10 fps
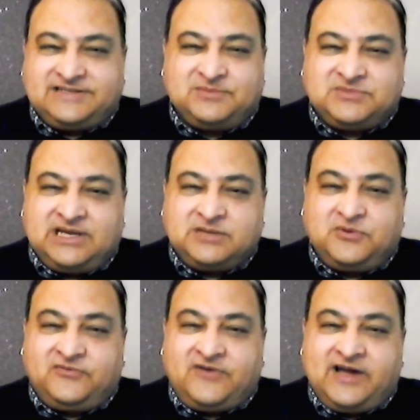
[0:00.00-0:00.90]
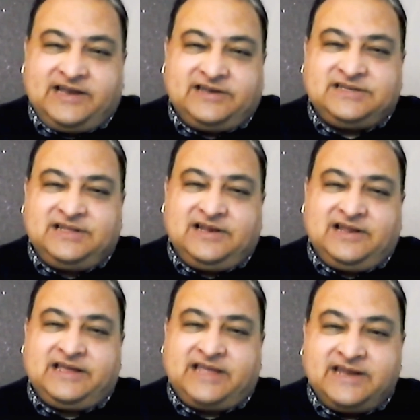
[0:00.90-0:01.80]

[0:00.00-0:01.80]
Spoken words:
sometimes we'll fight like